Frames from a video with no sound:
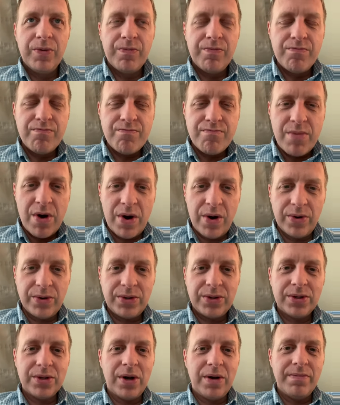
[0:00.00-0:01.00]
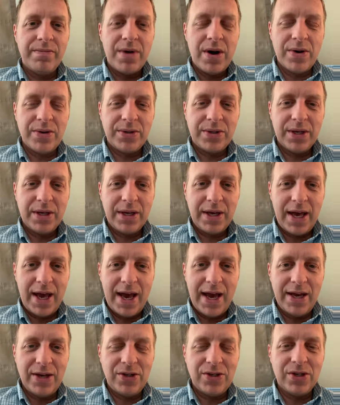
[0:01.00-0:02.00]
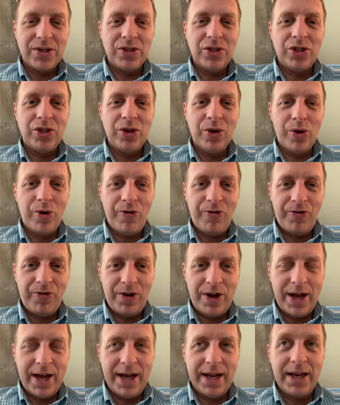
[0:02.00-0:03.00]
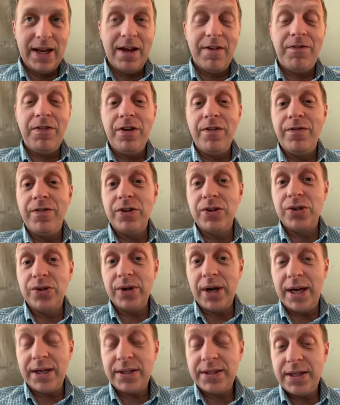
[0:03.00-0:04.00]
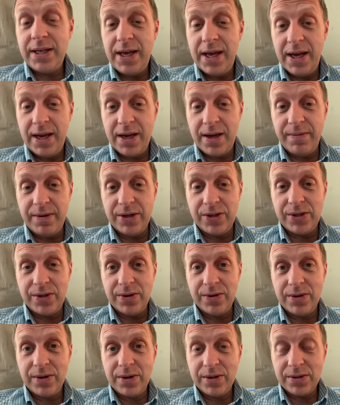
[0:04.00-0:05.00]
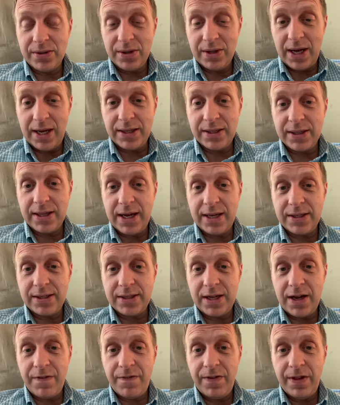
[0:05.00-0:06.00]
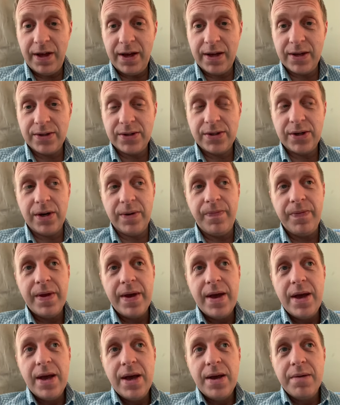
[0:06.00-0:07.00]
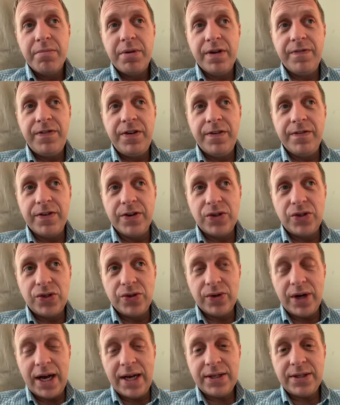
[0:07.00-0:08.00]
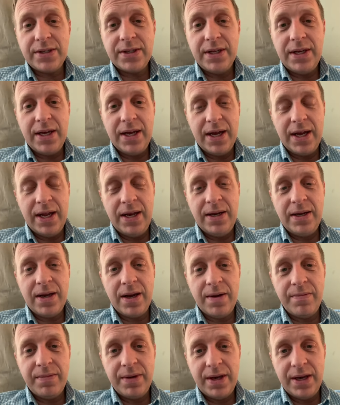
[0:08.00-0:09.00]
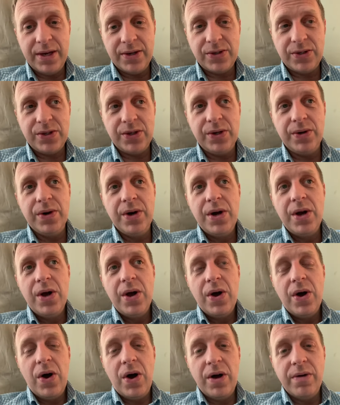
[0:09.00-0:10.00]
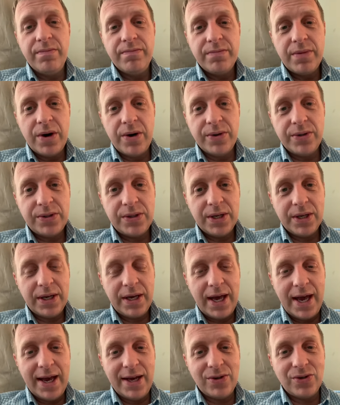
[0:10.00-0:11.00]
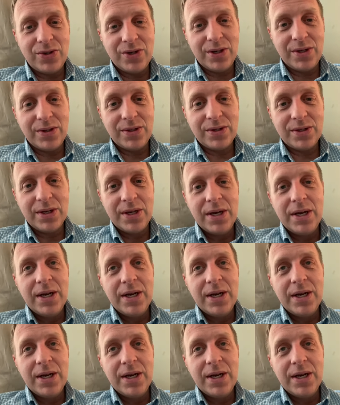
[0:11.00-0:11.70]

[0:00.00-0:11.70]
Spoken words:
on most occasions, you'll find if you've addressed the income issue, because so that's definitely a concern. But if you've addressed the income issue, on most occasions,